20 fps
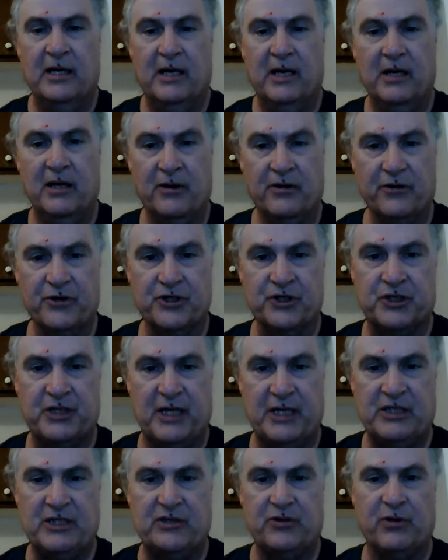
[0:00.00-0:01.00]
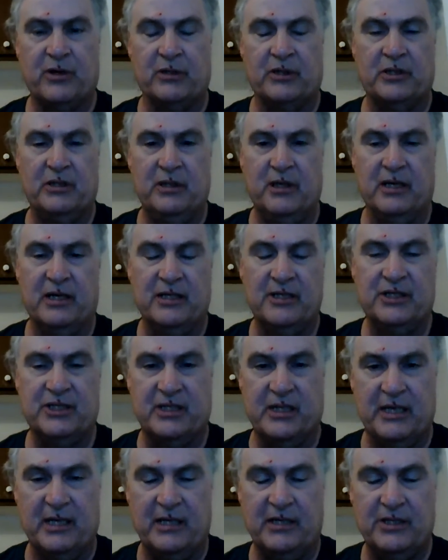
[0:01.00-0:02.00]
and other states throughout the United
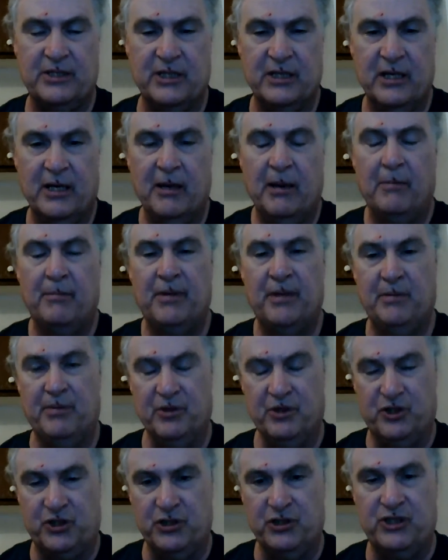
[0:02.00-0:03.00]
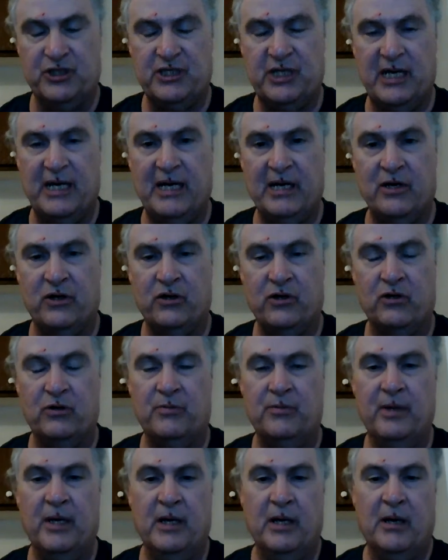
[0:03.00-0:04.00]
States. People should stay at
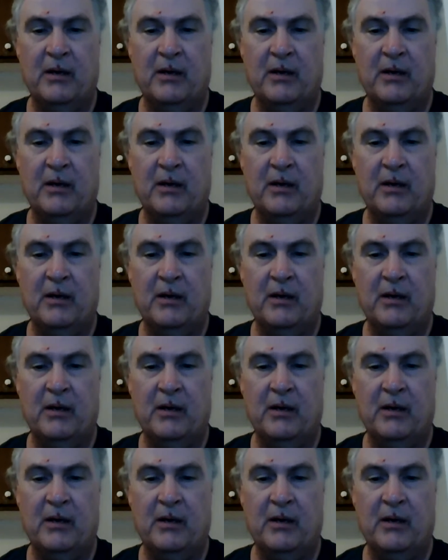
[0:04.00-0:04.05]
home.